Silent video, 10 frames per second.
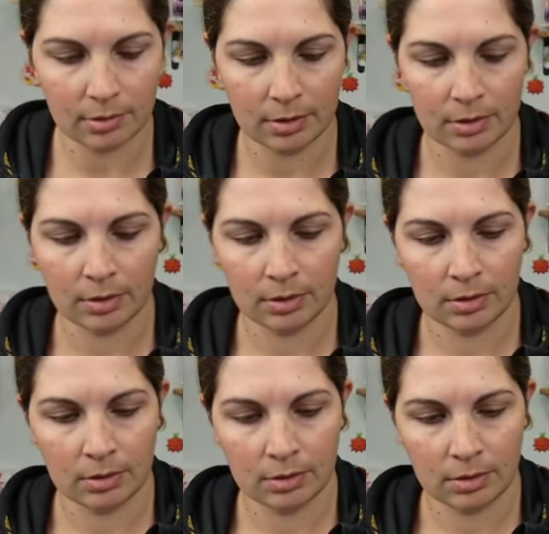
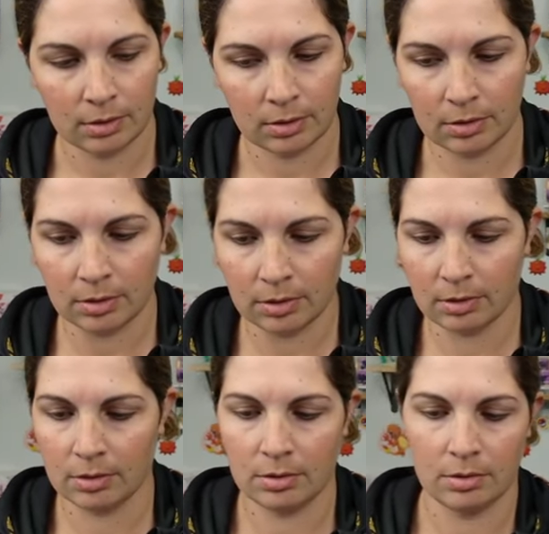
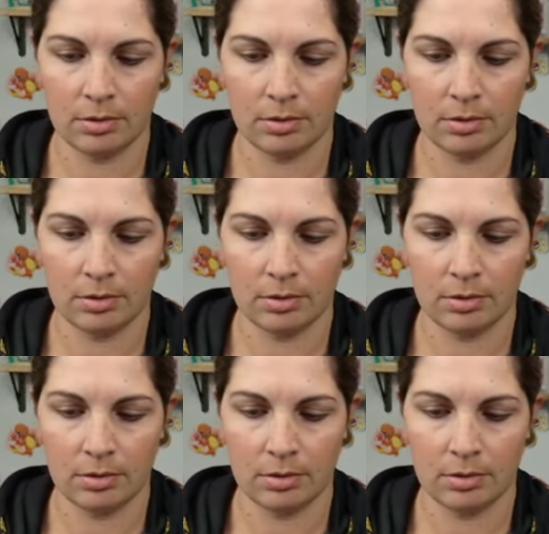[no speech]